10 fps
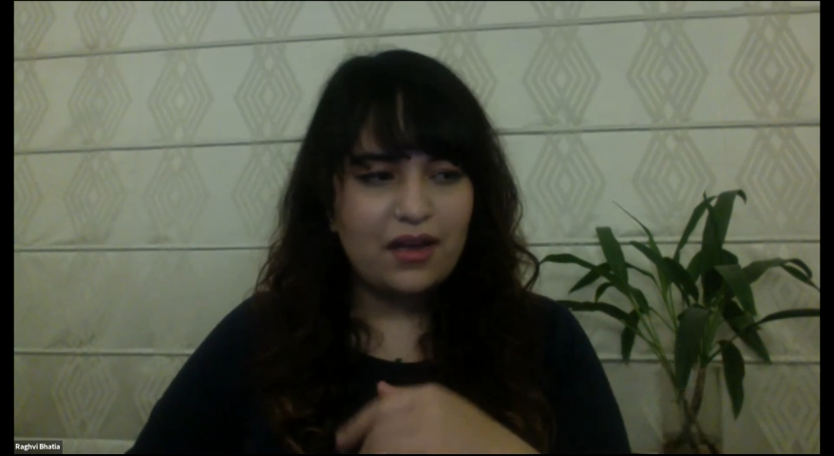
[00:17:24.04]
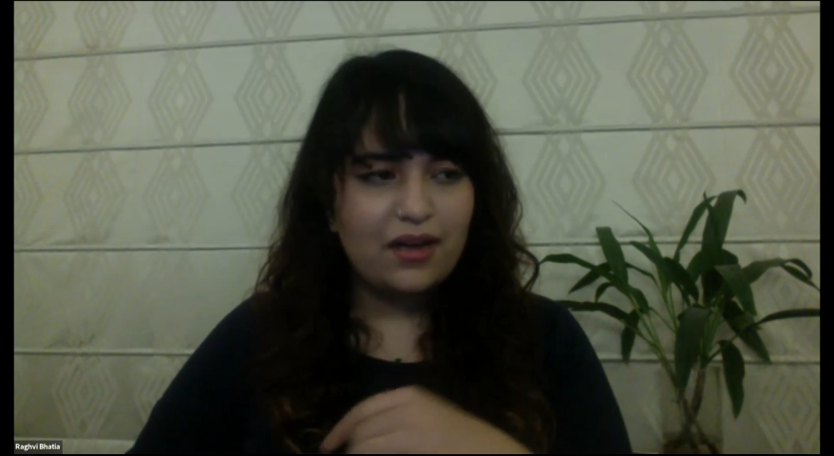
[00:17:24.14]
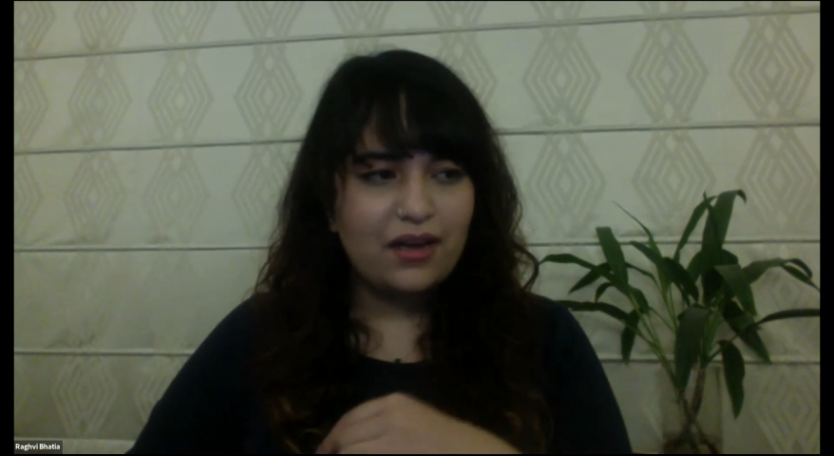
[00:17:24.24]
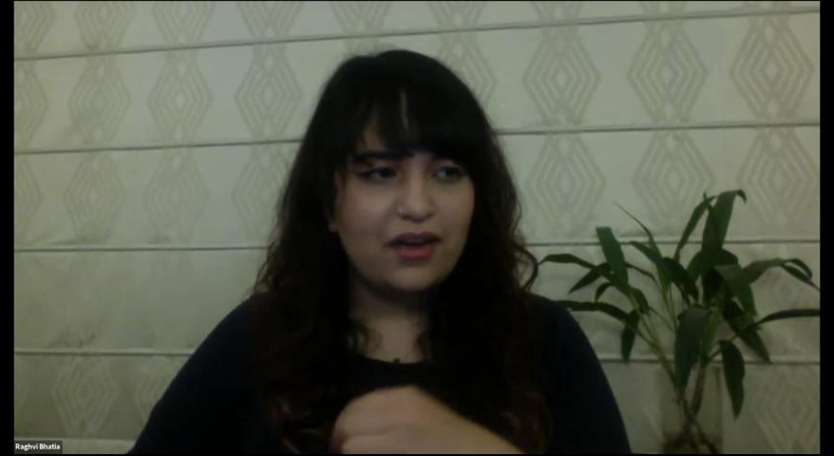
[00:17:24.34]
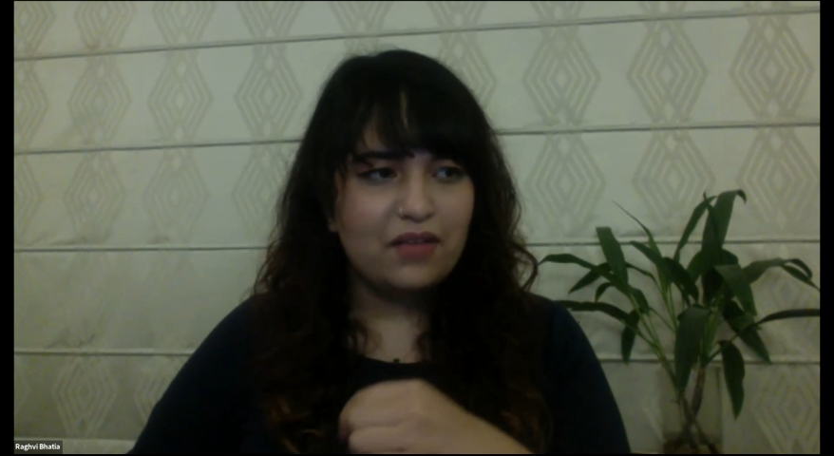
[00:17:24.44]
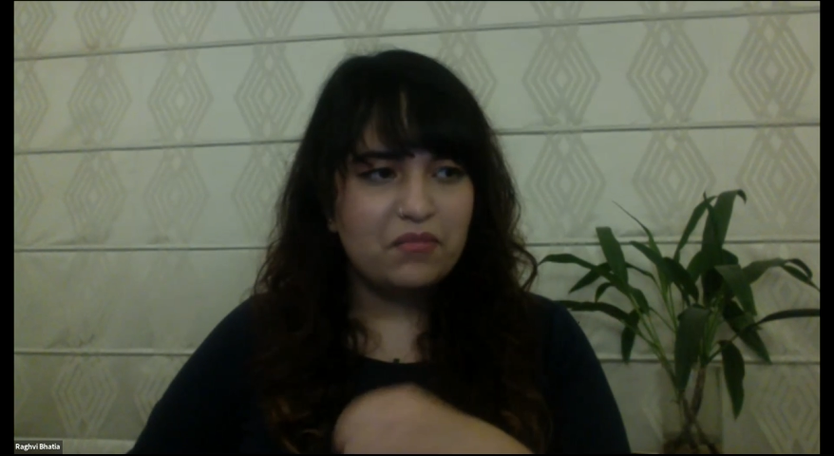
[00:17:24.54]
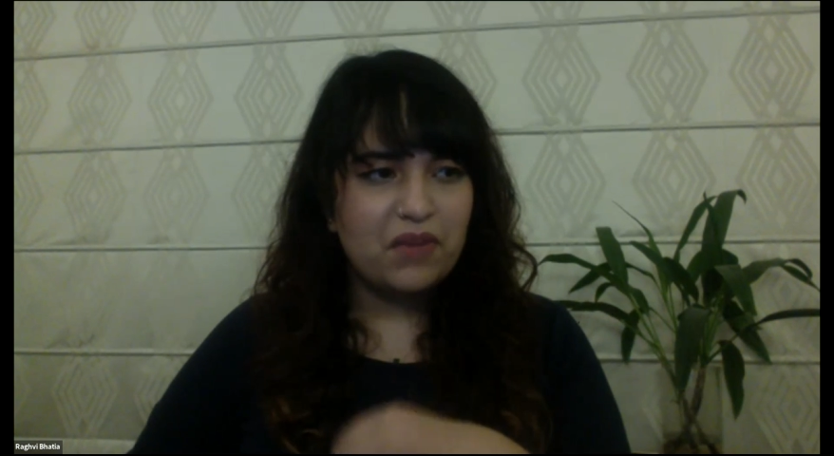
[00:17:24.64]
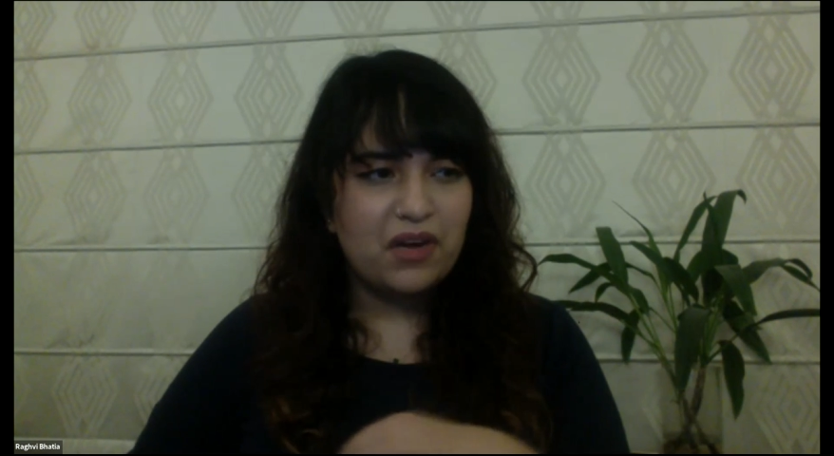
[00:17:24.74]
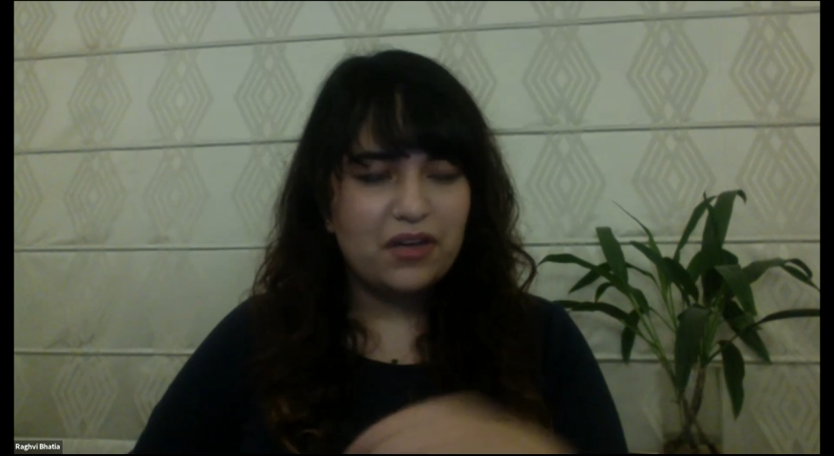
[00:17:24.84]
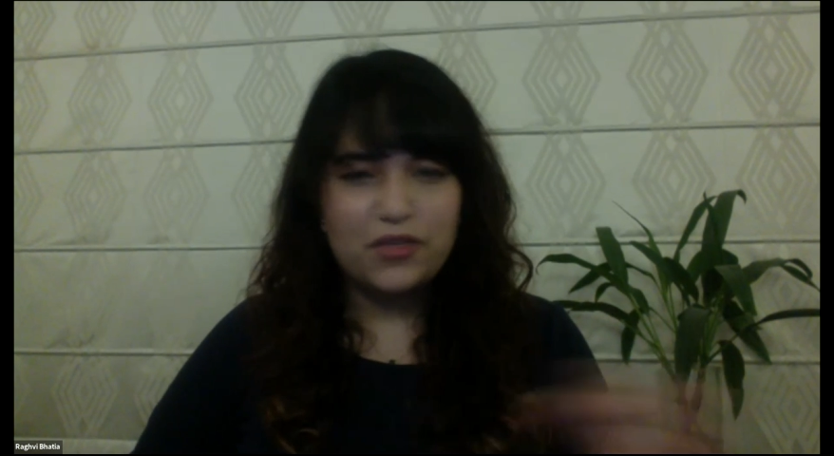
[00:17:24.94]
um,
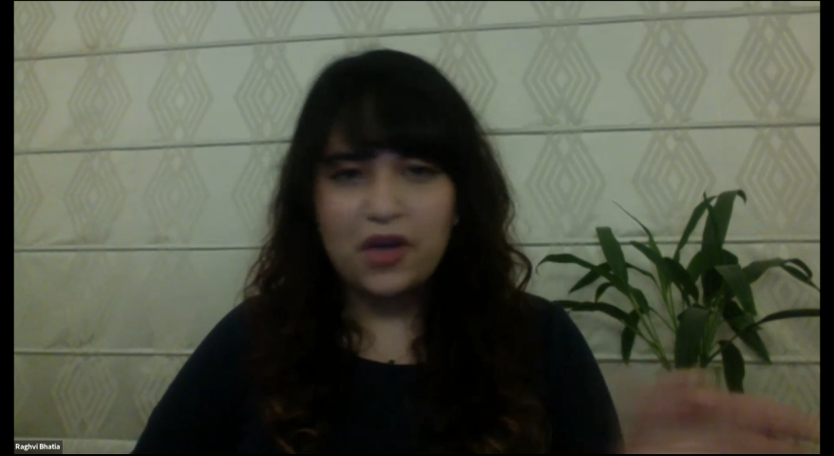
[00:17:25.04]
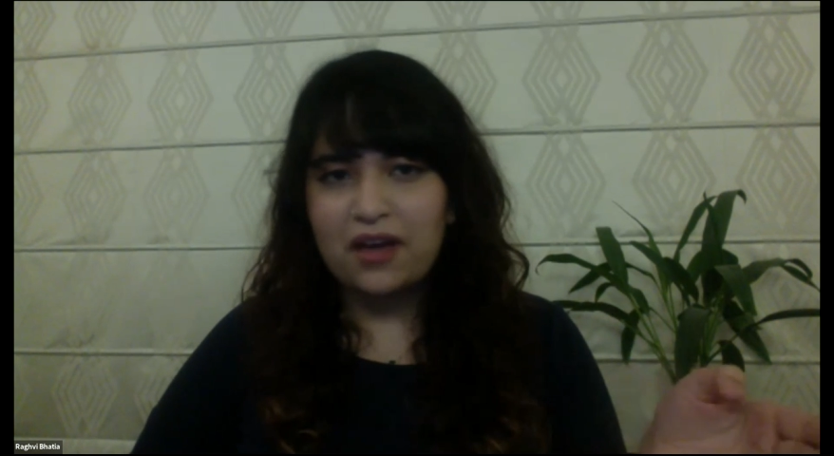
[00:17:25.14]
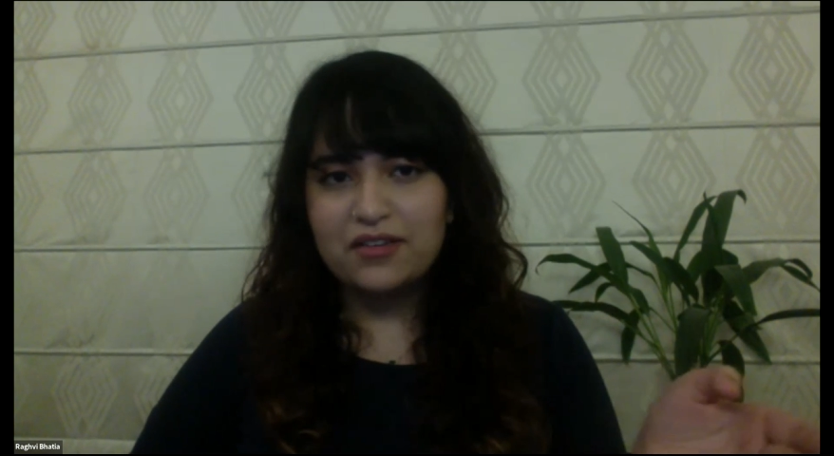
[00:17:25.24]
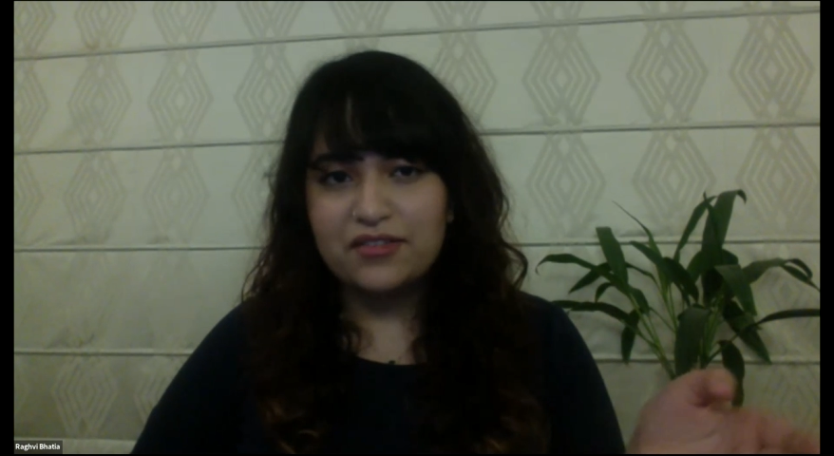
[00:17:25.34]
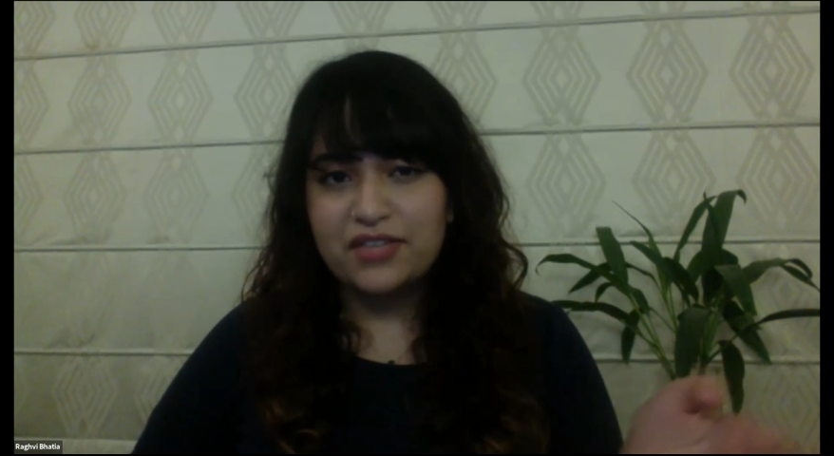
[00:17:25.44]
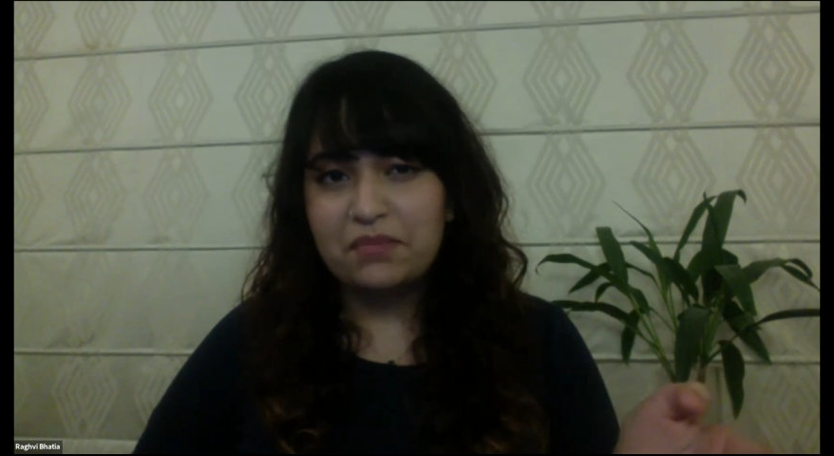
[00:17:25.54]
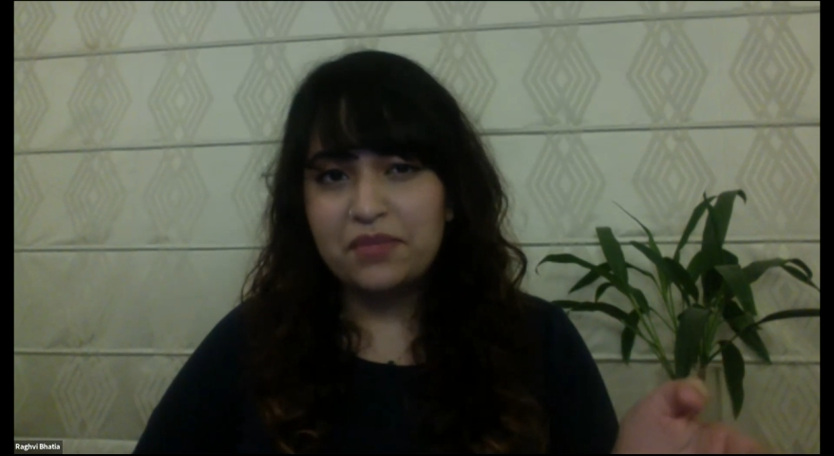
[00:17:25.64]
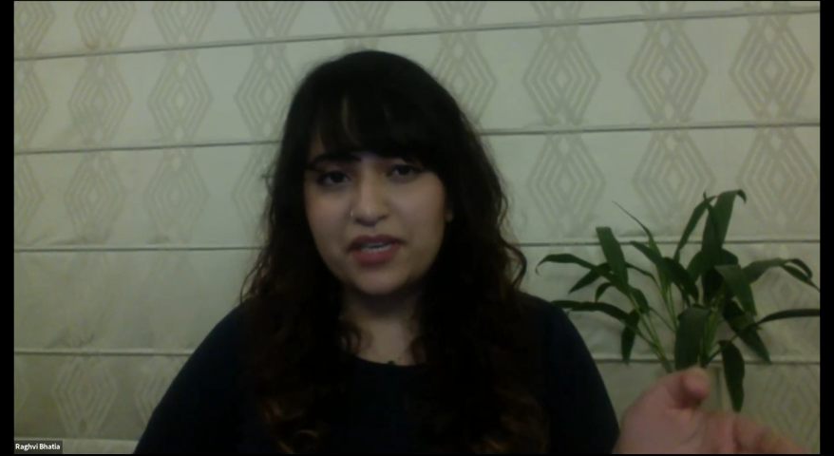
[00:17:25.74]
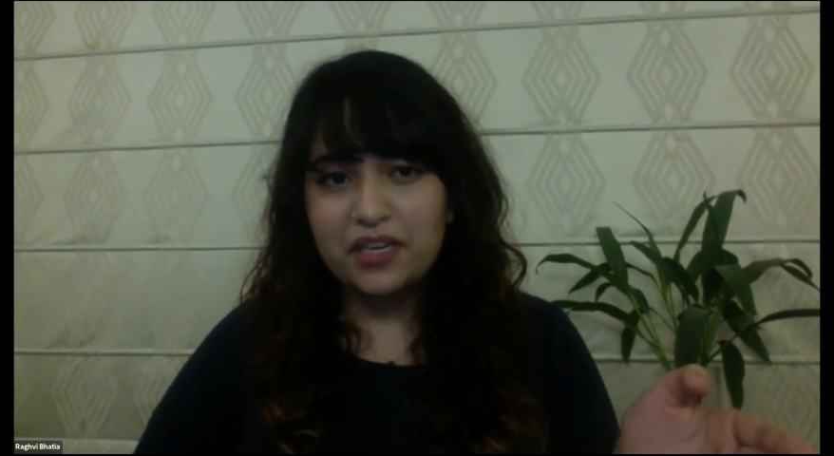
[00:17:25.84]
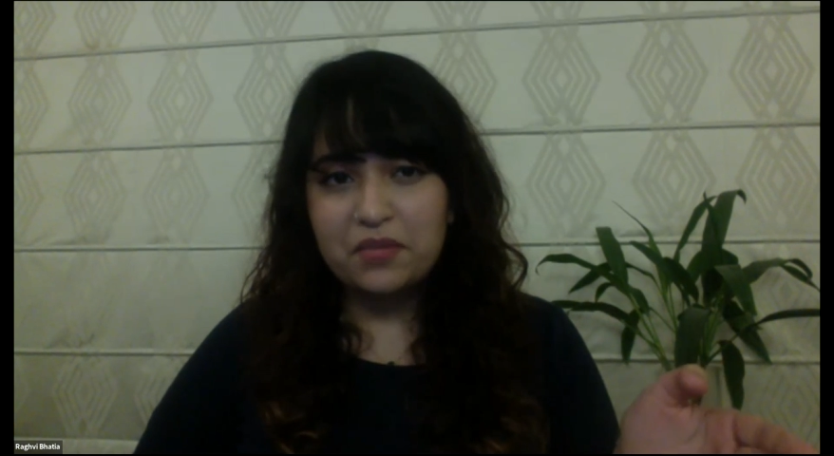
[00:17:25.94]
not
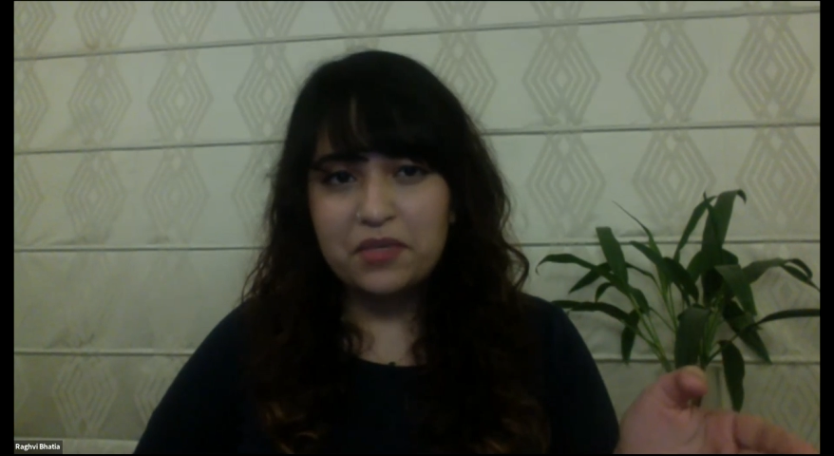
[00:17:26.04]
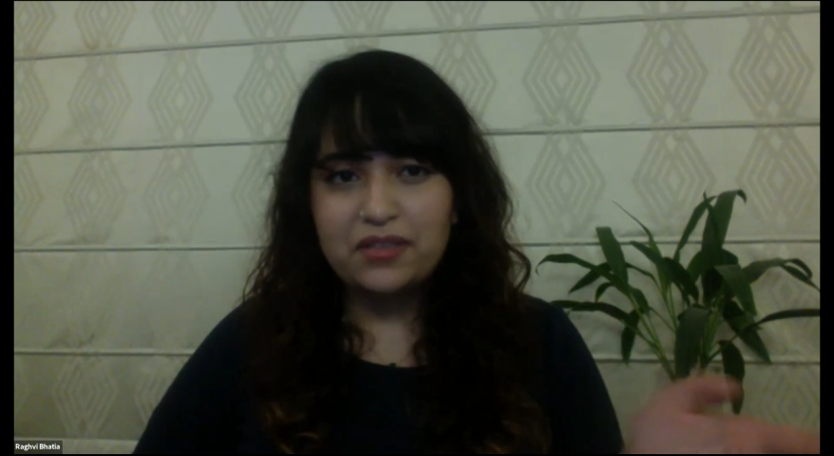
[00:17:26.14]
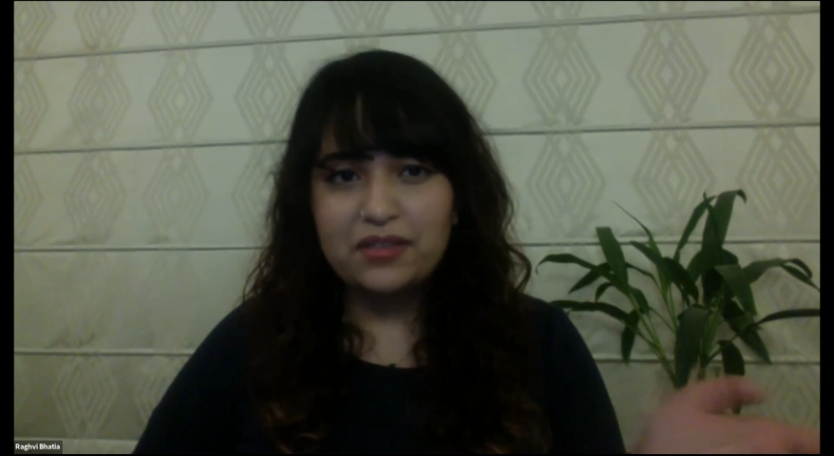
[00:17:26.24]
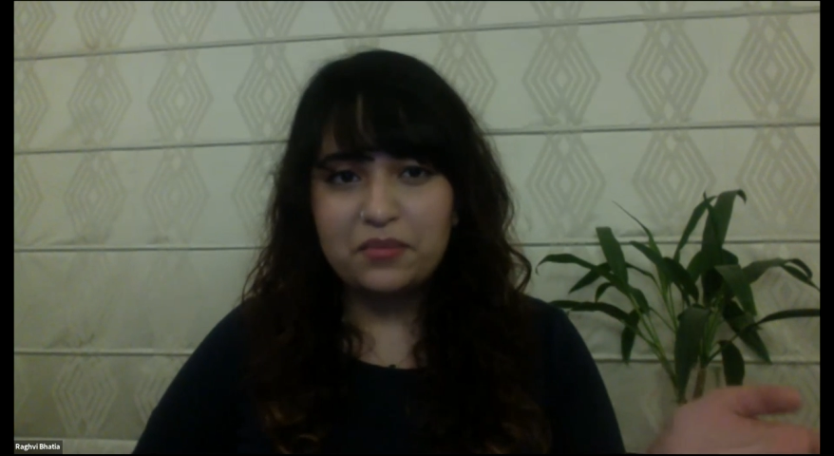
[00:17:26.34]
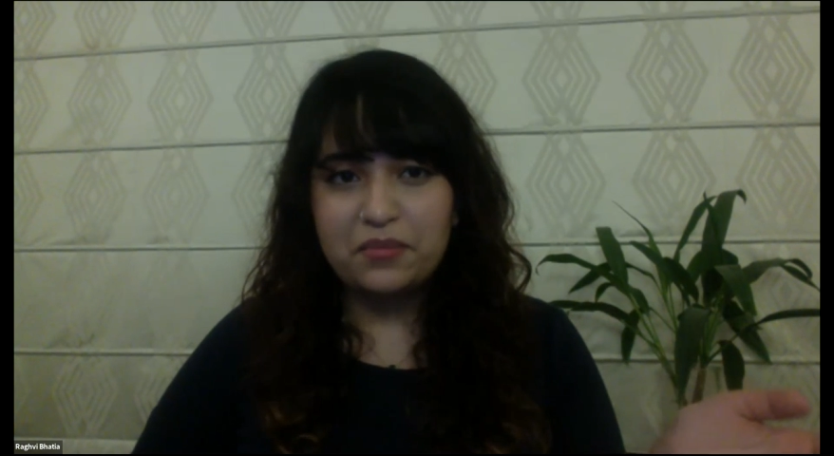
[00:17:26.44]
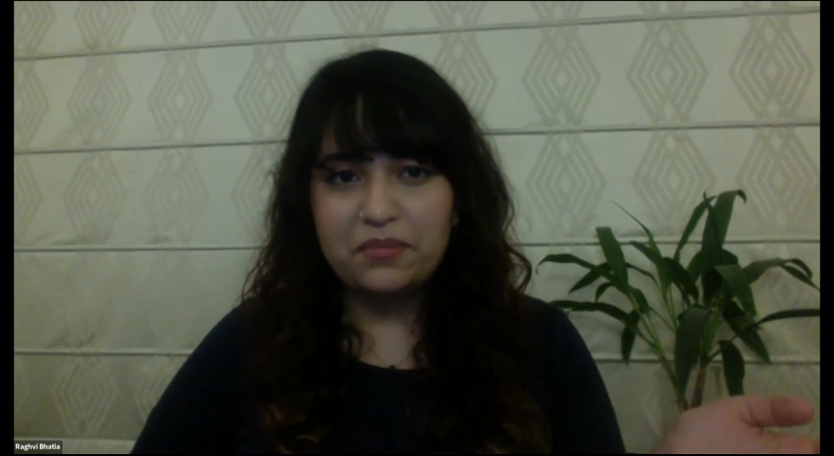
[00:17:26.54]
replicable,